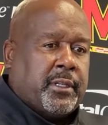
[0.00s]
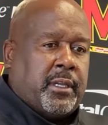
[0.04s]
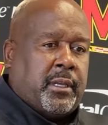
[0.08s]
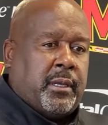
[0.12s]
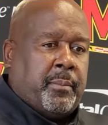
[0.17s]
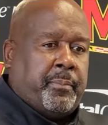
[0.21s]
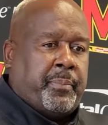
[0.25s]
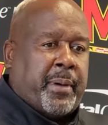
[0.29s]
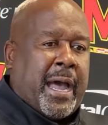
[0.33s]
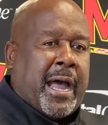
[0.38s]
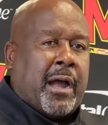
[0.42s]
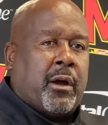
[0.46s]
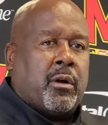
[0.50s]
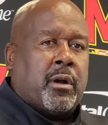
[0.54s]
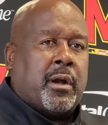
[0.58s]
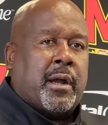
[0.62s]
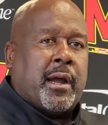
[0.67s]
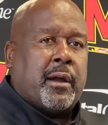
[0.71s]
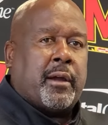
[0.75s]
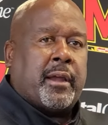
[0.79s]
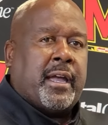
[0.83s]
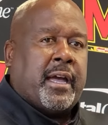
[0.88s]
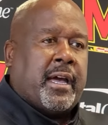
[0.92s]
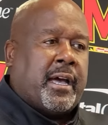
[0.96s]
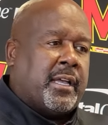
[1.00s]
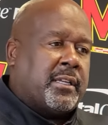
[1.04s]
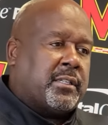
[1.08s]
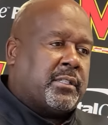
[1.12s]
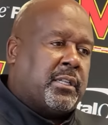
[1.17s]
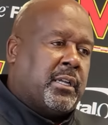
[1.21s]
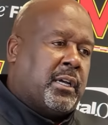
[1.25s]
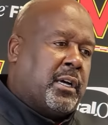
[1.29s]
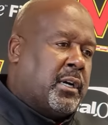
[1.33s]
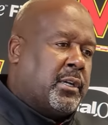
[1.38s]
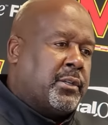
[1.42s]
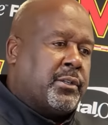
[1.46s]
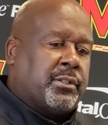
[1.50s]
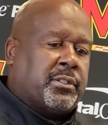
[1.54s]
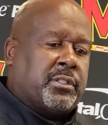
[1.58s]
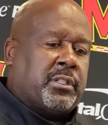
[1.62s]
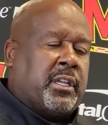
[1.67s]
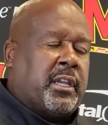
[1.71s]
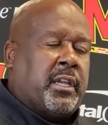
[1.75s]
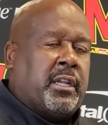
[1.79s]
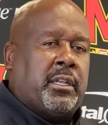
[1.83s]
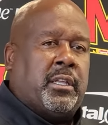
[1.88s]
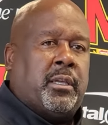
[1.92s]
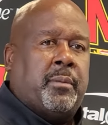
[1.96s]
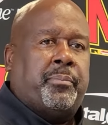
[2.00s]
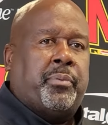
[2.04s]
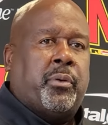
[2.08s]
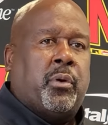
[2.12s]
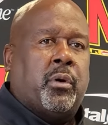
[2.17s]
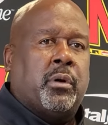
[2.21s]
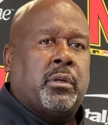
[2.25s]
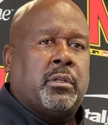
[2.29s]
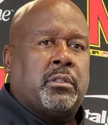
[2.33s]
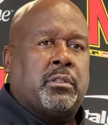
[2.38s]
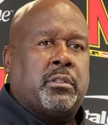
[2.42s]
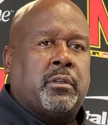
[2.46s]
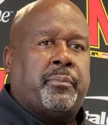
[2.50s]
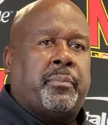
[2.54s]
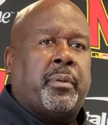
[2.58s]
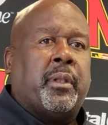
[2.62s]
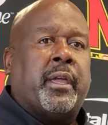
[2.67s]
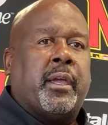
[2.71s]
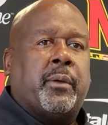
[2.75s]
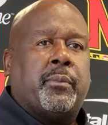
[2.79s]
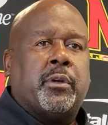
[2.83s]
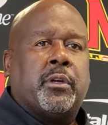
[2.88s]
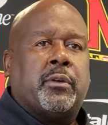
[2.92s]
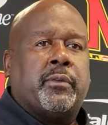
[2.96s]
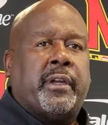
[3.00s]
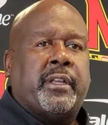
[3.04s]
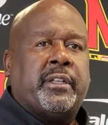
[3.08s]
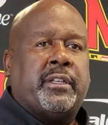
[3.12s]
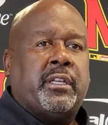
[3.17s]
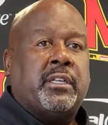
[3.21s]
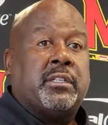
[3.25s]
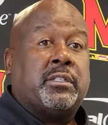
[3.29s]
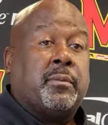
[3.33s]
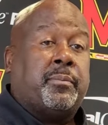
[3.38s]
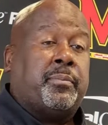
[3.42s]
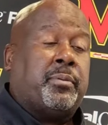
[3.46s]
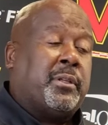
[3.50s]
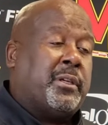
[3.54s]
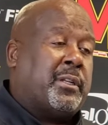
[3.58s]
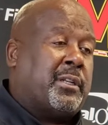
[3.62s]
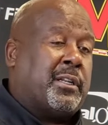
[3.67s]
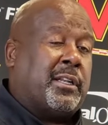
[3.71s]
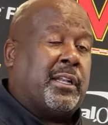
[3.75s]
empower our guys to understand the importance of playing with great discipline.